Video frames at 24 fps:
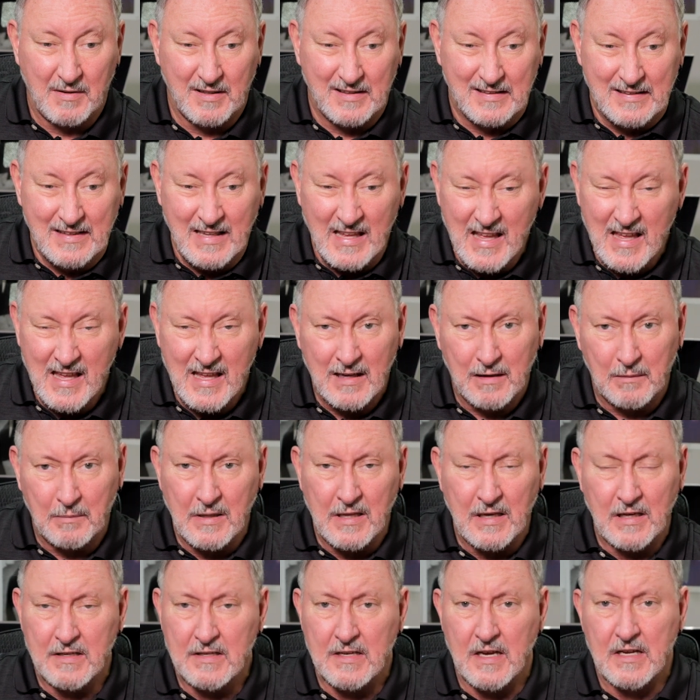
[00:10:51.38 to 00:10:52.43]
a little
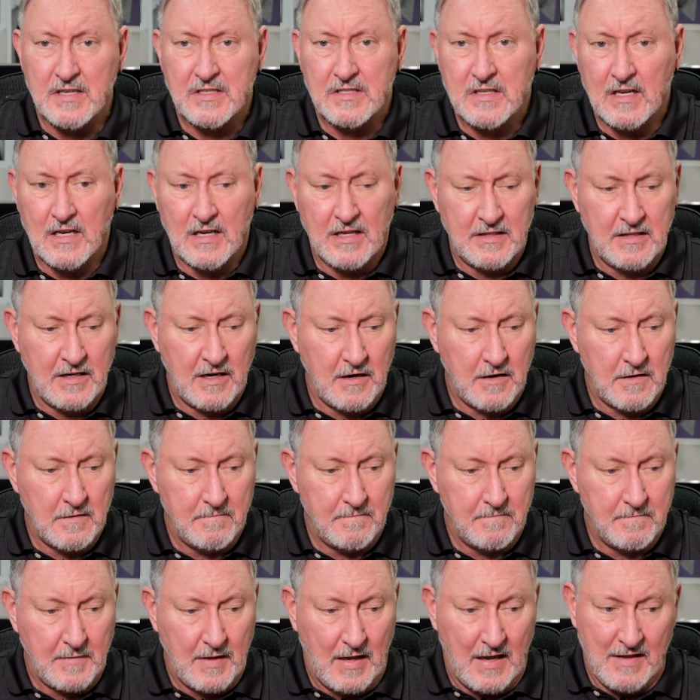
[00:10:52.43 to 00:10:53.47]
bit of dust on there,
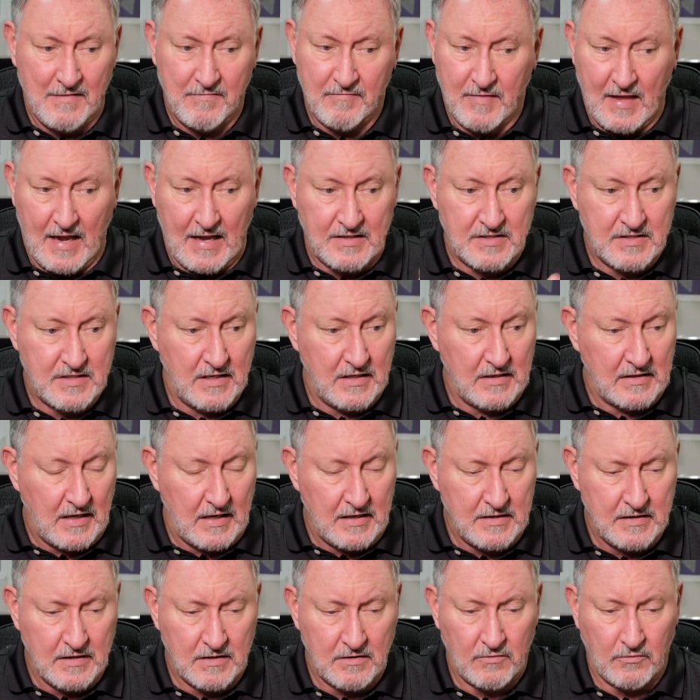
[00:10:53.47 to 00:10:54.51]
and that's it.
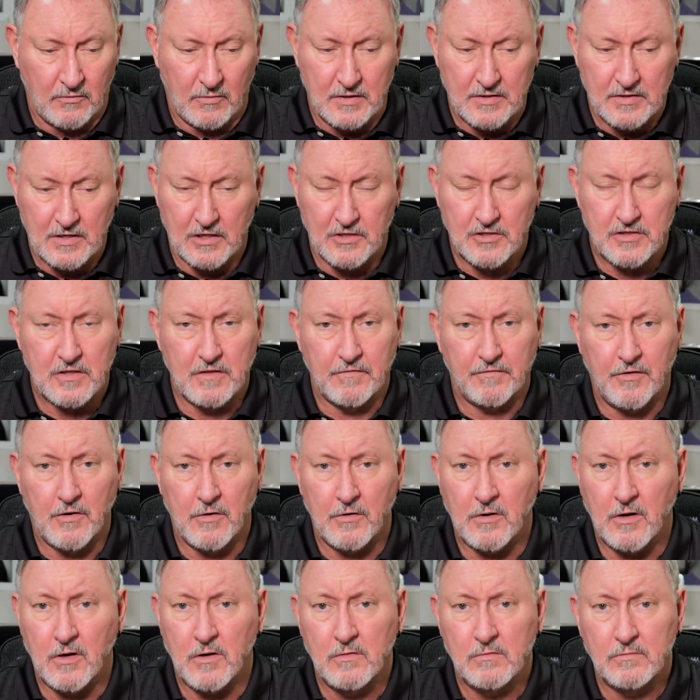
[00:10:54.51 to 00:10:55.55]
I didn't retouch the
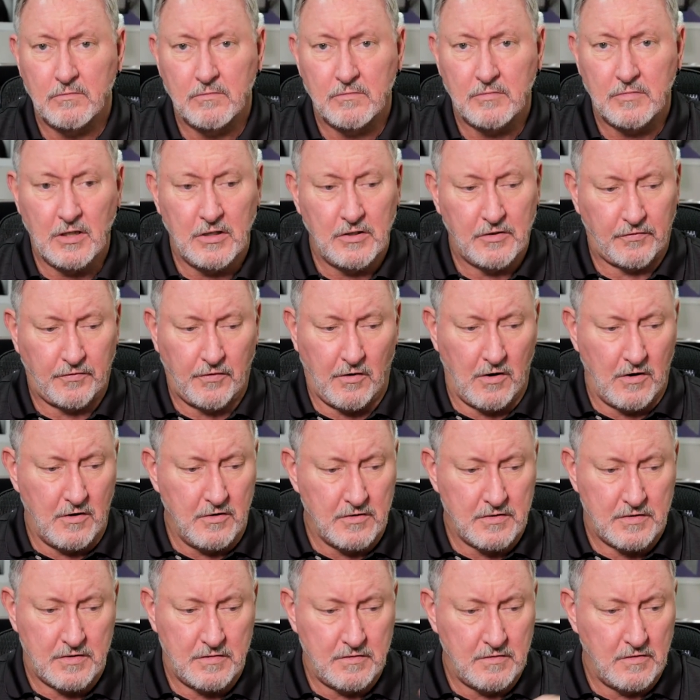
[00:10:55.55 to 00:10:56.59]
photo as far
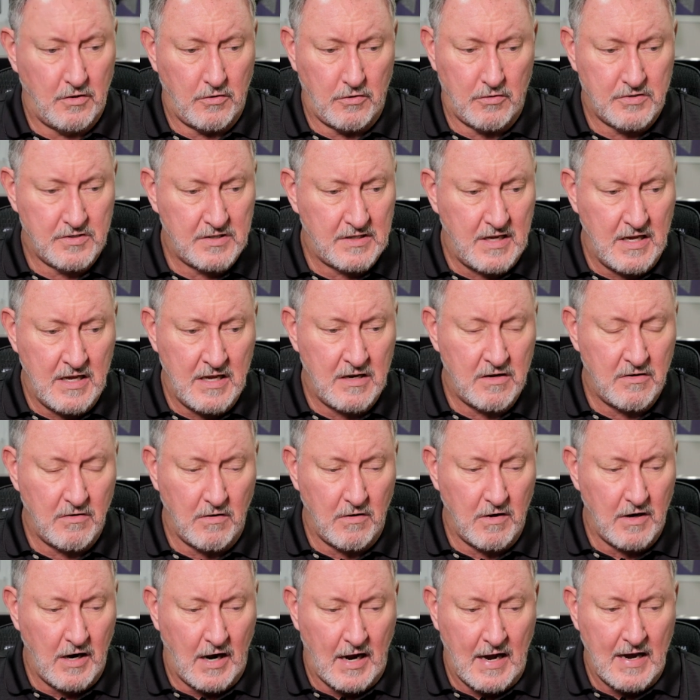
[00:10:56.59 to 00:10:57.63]
as her skin
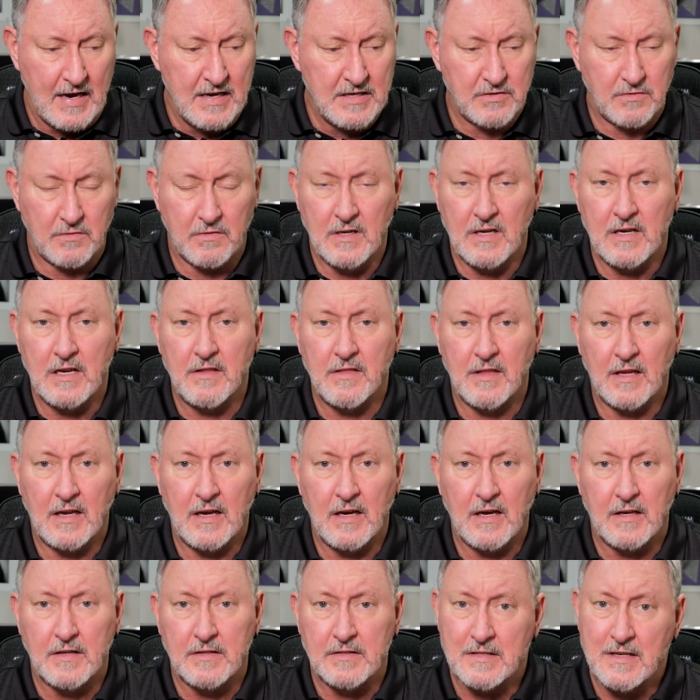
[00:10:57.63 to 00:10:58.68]
or eyes or anything
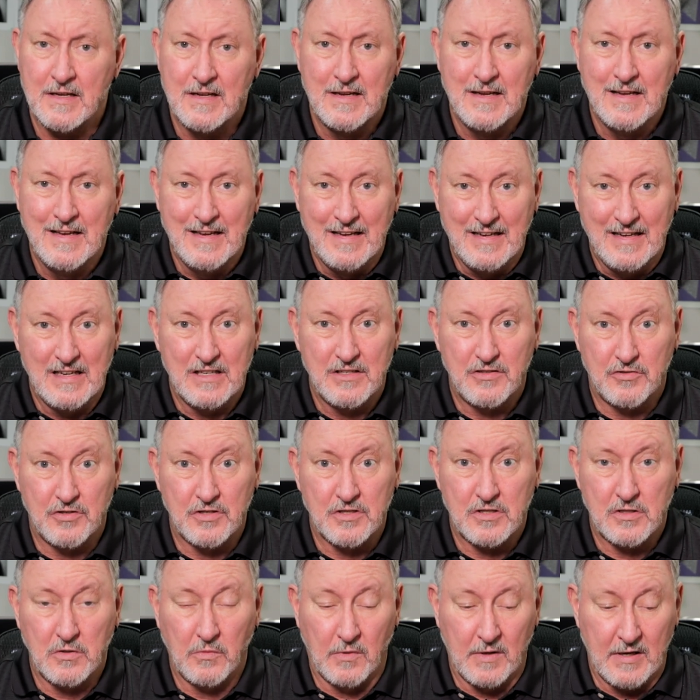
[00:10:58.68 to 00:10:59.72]
else. It's
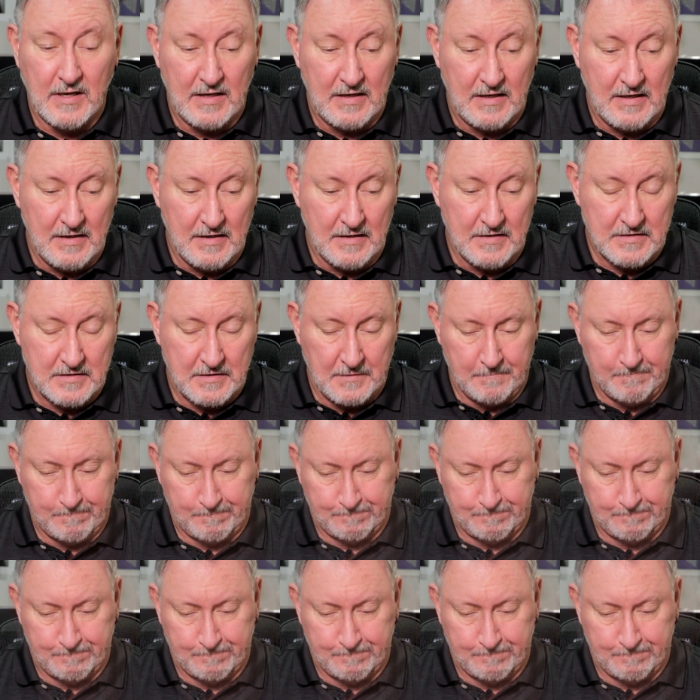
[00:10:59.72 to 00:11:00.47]
just the way it is.